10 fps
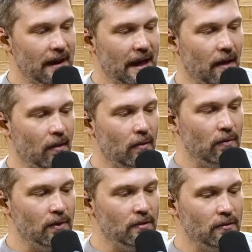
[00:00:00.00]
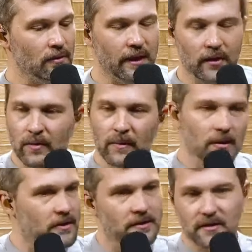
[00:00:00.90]
how you let your
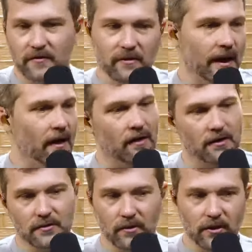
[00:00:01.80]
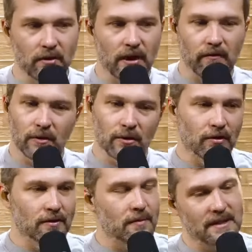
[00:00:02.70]
emotion just fly out of control and you never
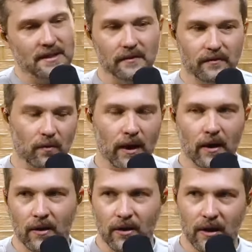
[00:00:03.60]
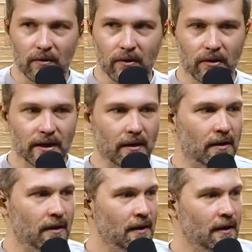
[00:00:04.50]
learned to be self-aware and you never yes. learned how to
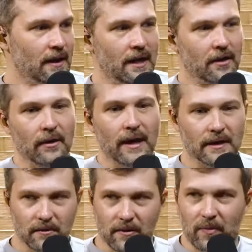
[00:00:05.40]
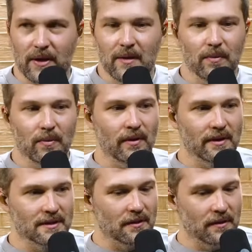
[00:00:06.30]
interact with people
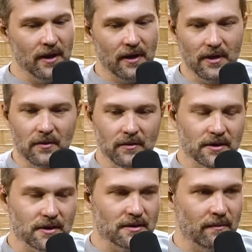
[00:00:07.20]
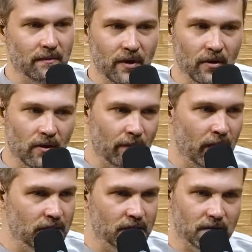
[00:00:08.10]
and so you were just your
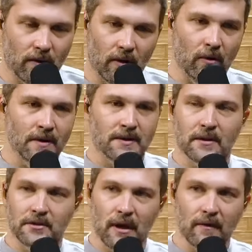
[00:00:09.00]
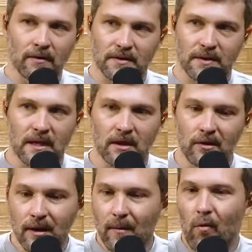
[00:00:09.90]
emotions were always in the driver's yeah. seat and you
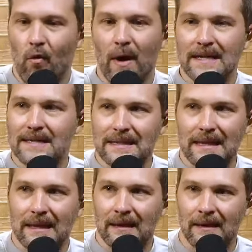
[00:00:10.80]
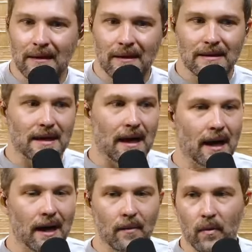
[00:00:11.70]
end up wasting
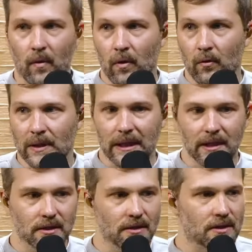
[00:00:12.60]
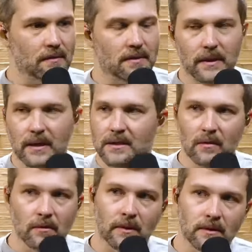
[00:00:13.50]
time or relationships because you
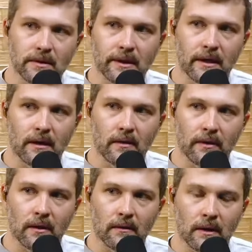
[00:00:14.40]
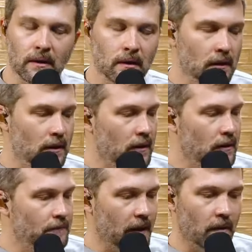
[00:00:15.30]
were emotionally unhealthy yeah. right yeah
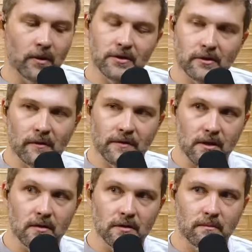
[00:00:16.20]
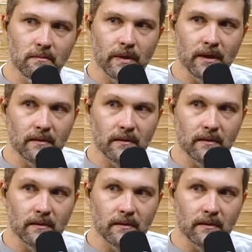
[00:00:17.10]
and emotional health is a huge yes,